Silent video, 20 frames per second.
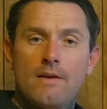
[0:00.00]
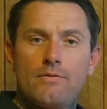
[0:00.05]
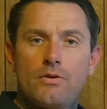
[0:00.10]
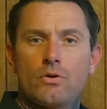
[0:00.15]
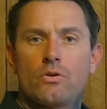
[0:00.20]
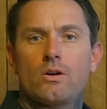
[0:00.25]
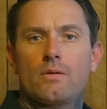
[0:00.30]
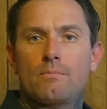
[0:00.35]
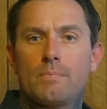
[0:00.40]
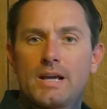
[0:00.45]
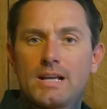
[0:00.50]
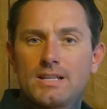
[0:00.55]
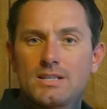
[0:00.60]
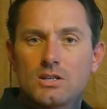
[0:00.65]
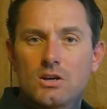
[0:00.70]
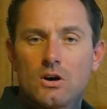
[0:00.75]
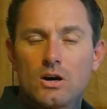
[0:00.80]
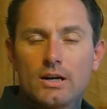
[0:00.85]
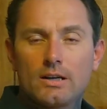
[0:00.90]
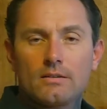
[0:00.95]
a big
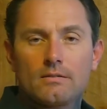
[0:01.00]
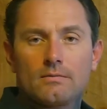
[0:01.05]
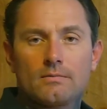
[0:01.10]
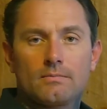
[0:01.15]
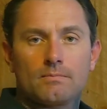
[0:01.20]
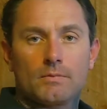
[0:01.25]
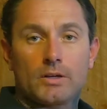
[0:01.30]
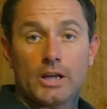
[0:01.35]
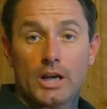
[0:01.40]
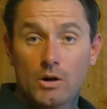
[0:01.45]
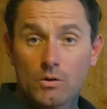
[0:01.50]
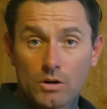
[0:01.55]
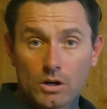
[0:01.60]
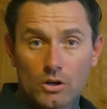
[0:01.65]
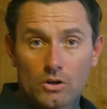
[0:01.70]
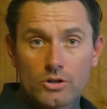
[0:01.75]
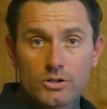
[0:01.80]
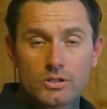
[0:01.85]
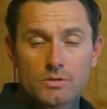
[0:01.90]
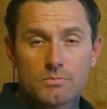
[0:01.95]
site, you don't
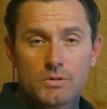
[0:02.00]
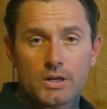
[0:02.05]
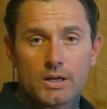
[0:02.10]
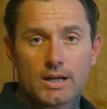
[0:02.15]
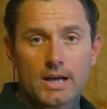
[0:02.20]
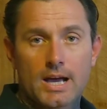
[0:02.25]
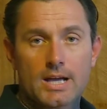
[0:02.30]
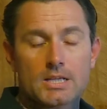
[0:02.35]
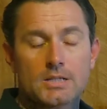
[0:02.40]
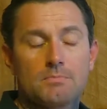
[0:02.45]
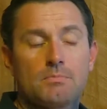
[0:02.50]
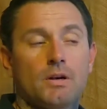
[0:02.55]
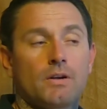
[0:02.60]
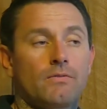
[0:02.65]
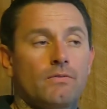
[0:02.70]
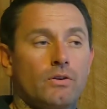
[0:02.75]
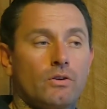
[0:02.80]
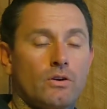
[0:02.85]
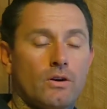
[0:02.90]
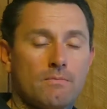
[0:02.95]
want to lose communication,
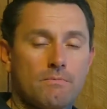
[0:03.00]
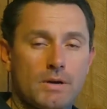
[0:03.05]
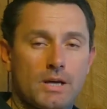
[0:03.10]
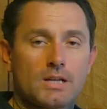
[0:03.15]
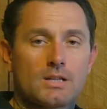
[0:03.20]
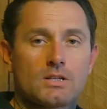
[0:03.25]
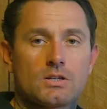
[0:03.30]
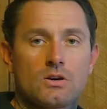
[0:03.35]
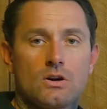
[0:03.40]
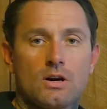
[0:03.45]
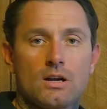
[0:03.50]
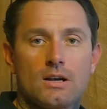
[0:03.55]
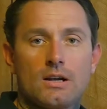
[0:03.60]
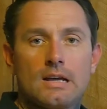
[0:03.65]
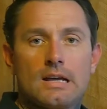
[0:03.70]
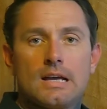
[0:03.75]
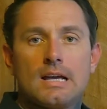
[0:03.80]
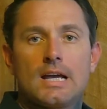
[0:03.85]
but if you're on a big site